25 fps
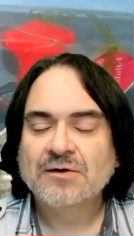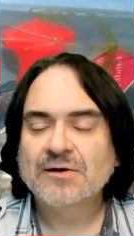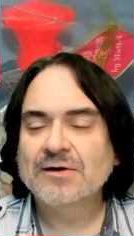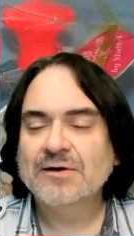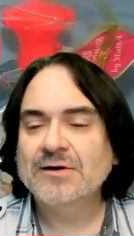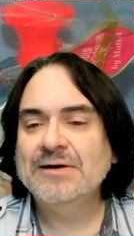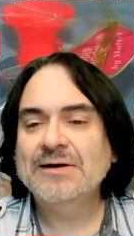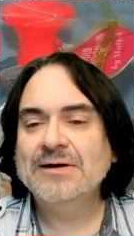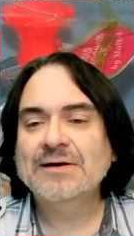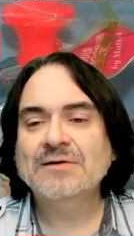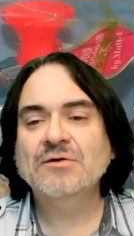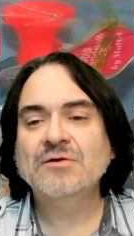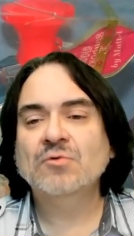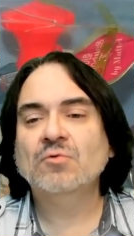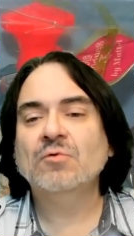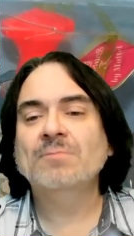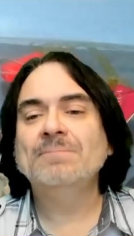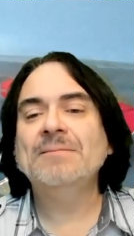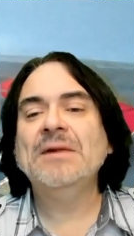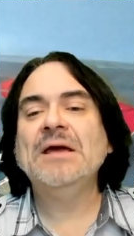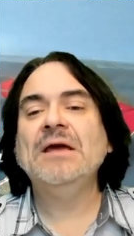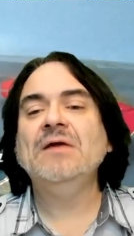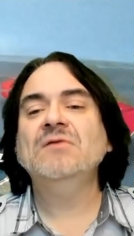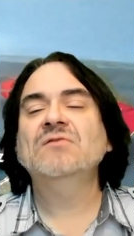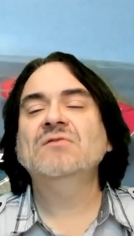Again, they were
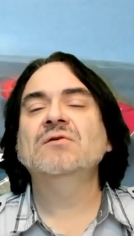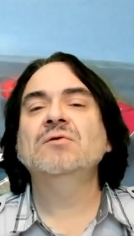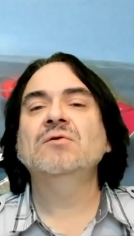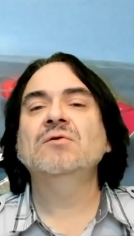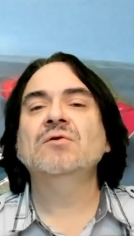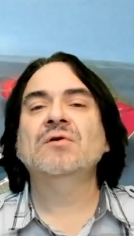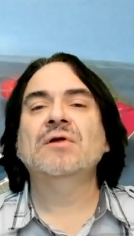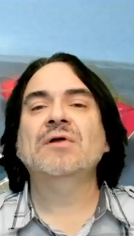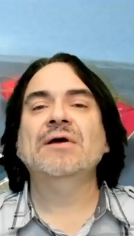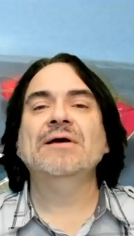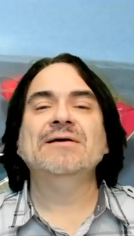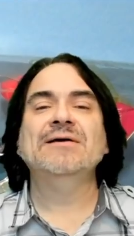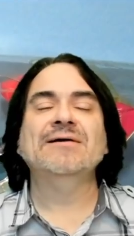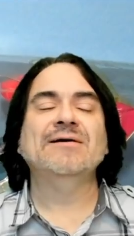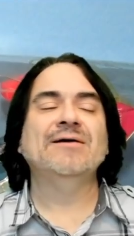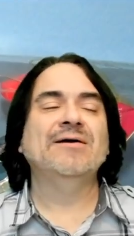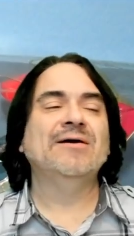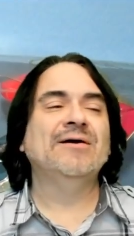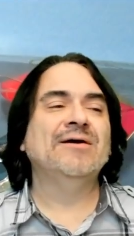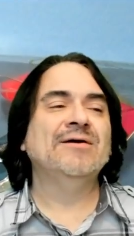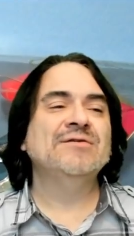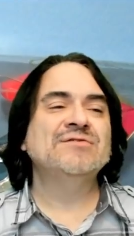made to look like a,